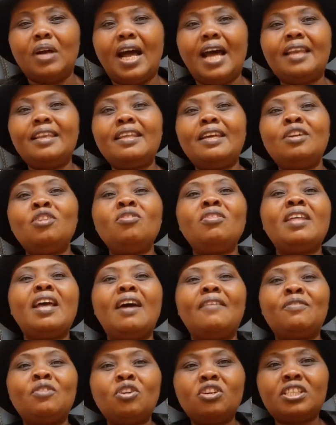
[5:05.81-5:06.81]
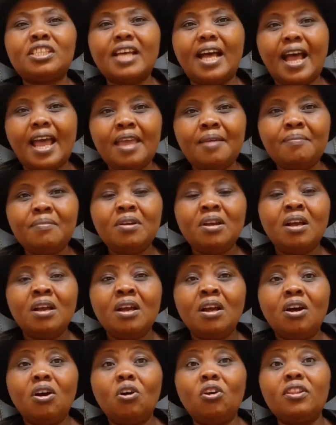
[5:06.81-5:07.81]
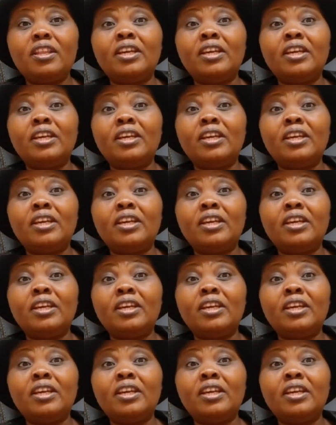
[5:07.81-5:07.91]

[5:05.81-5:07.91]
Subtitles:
And they know they have no time, or